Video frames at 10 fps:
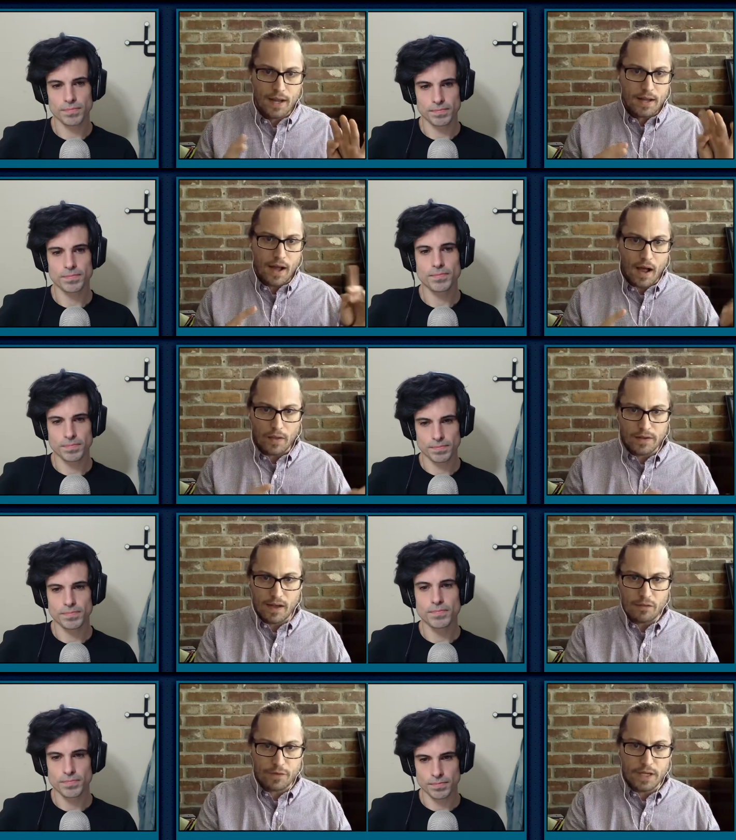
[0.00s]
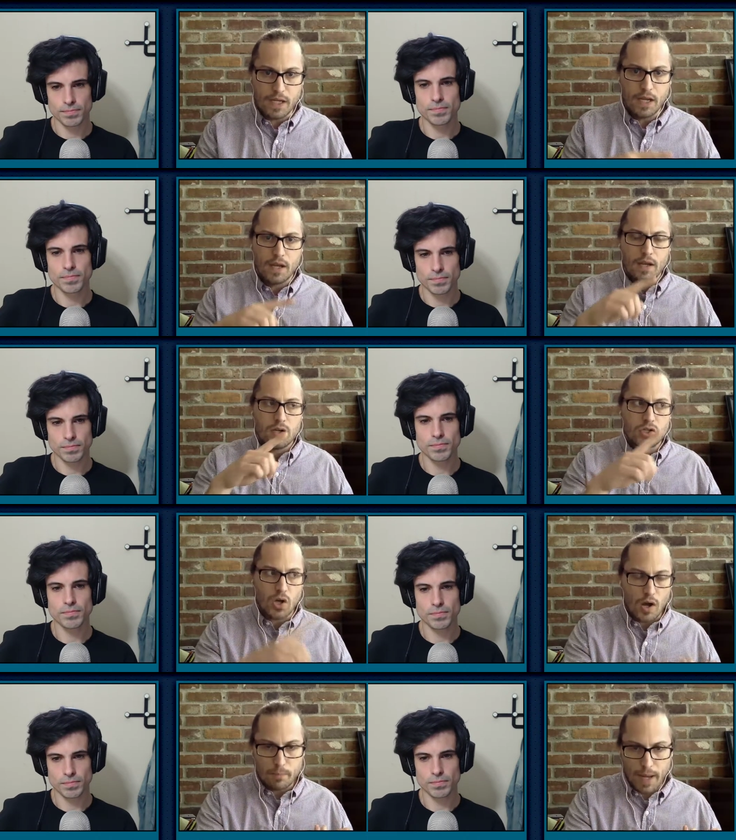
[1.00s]
Speaker 1: Colin Duffy,
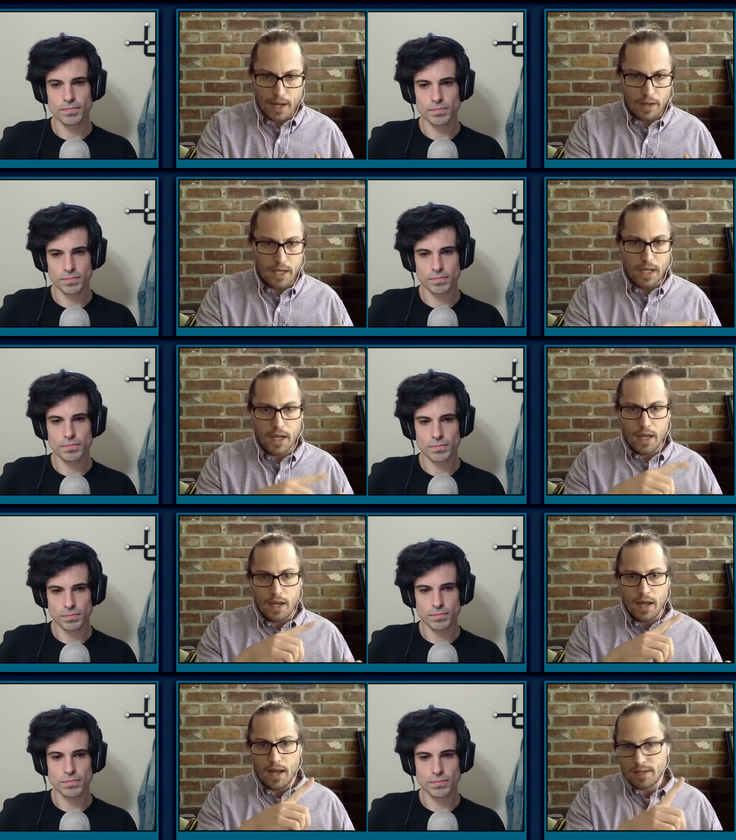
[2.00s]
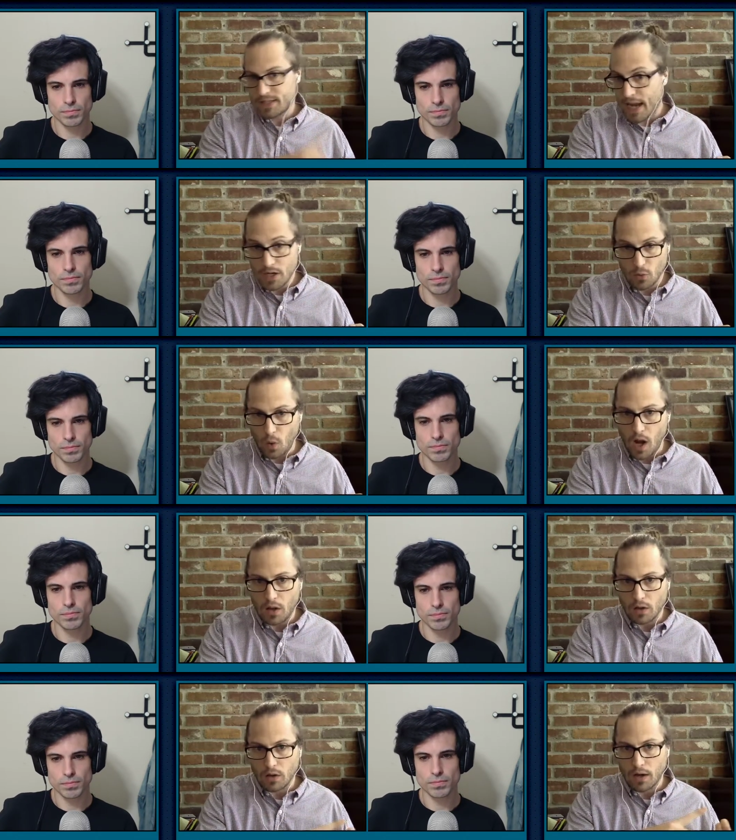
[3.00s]
Sean Bailey, uh, Xander
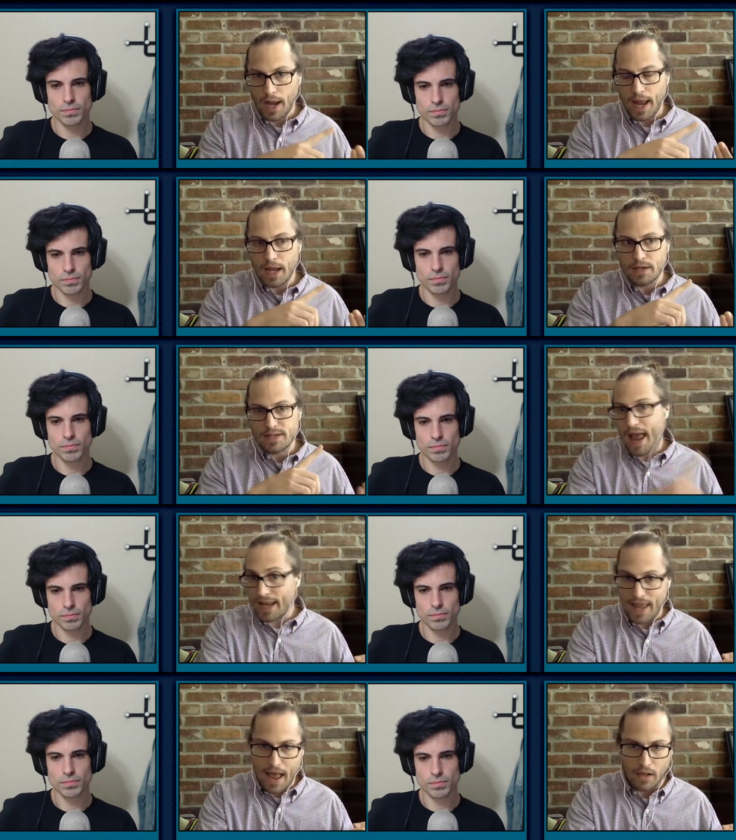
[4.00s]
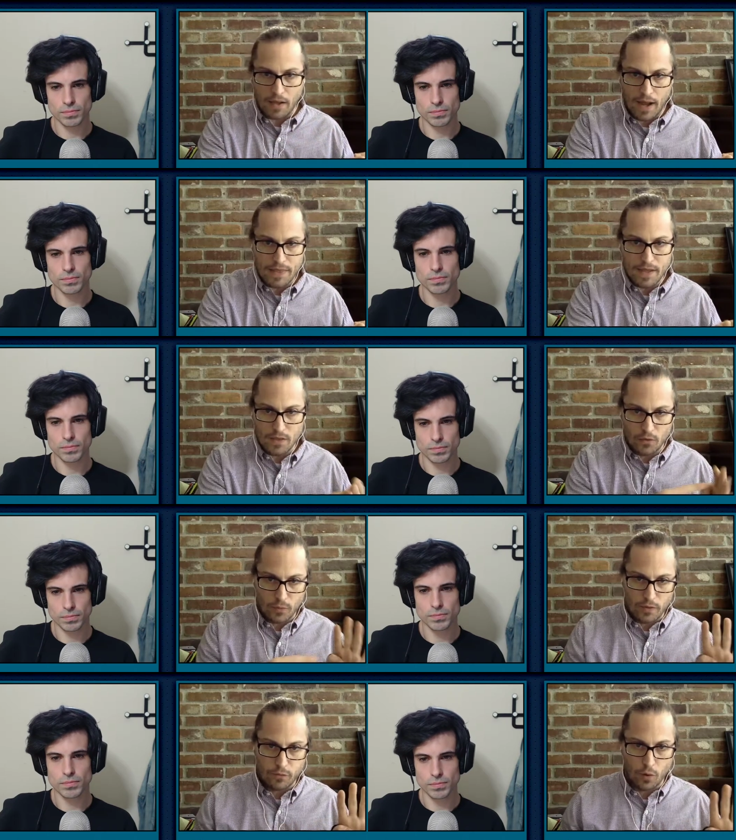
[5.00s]
Waller and Zach Galla. I think those
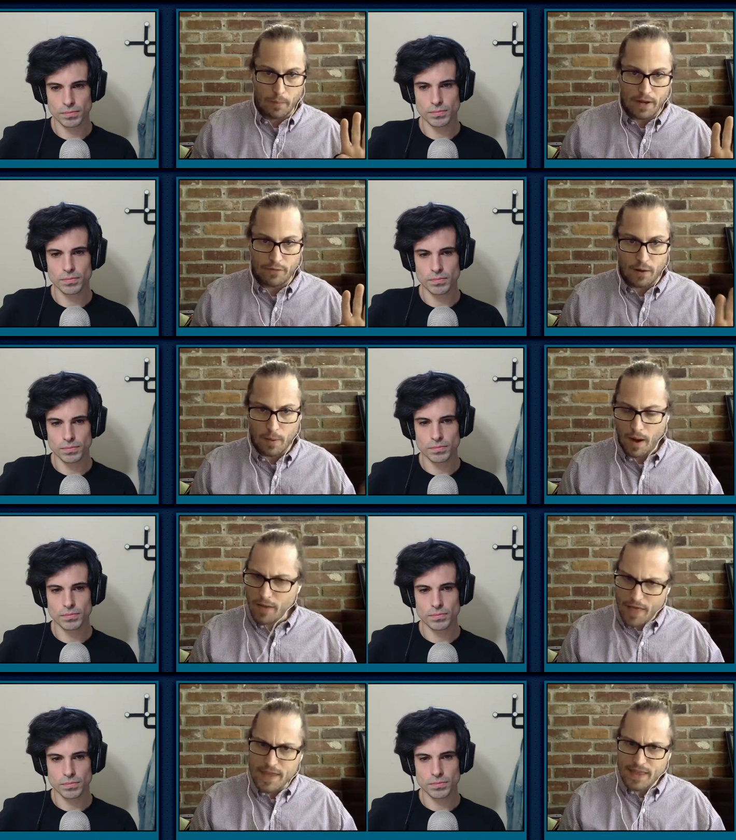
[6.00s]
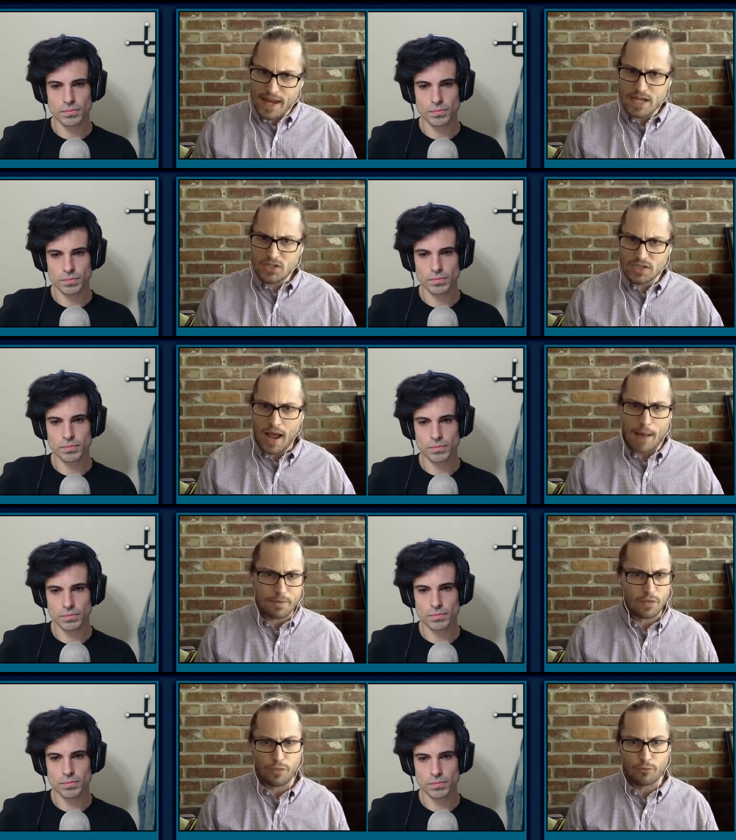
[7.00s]
were the four men, if I remember. I, I think they each
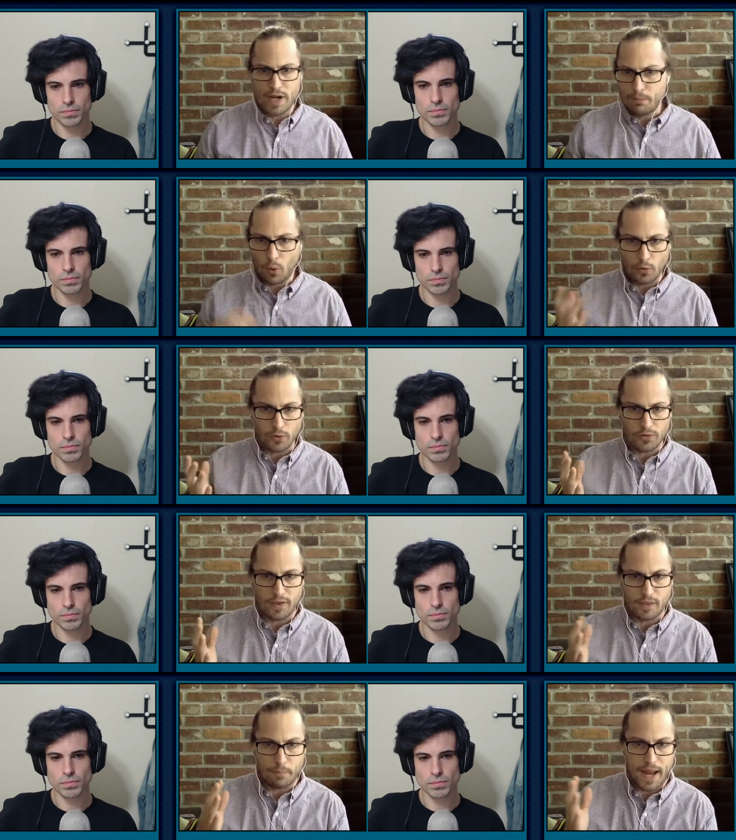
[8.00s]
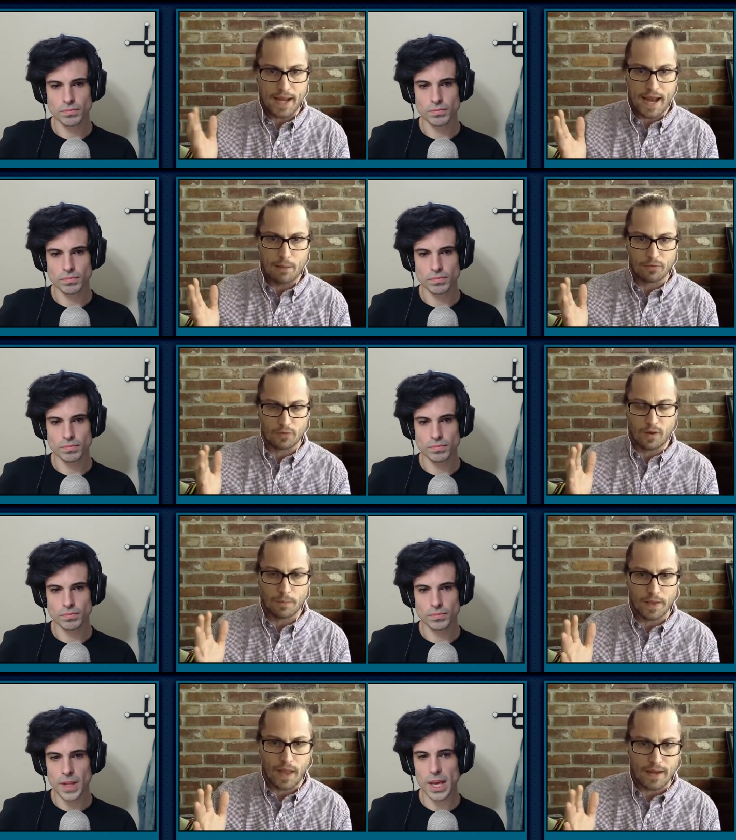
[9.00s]
topped three boulders at the Pan Ams or
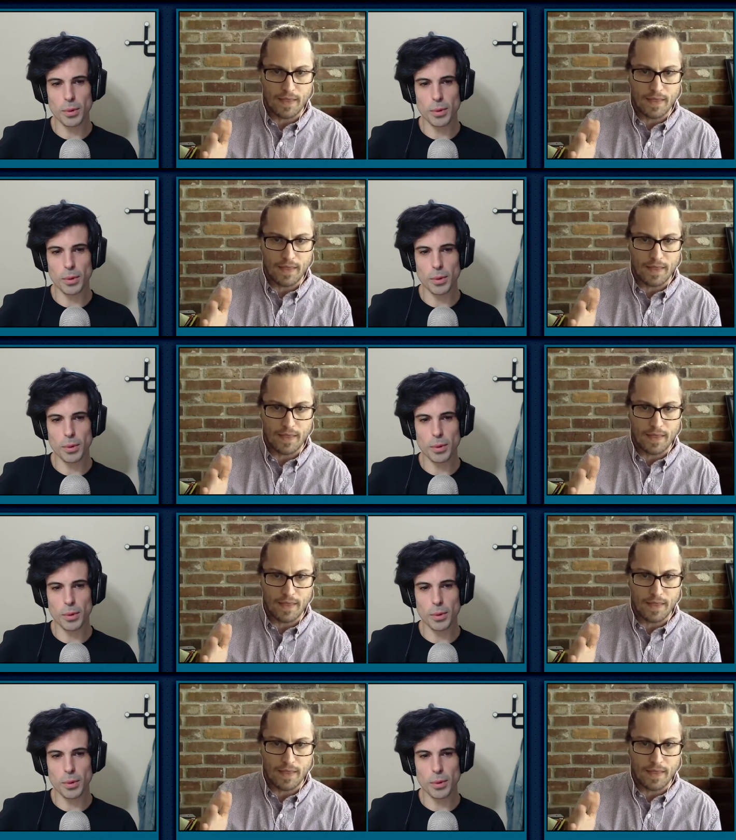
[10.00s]
something like it,